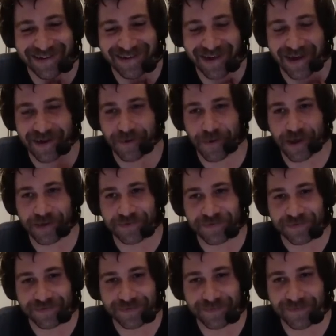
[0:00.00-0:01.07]

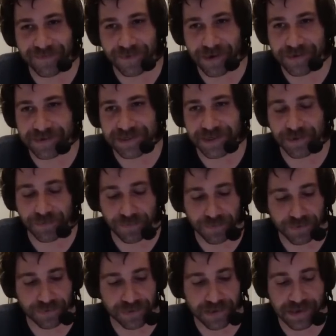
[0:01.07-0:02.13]
Anyways, before I was so
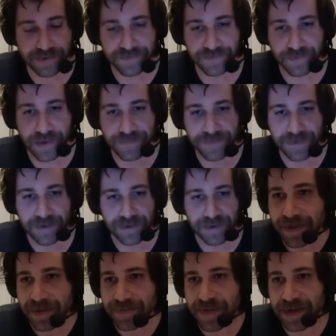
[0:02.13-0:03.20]
rudely interrupted,
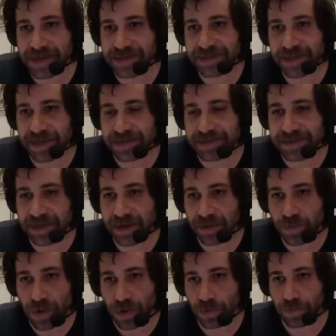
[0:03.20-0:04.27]
and then he says, uh,
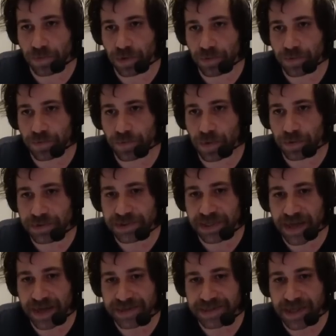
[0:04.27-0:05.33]
"Well, what was the
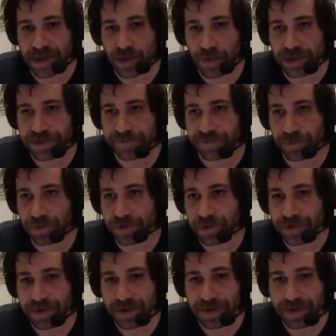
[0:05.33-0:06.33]
next thing you wished for?"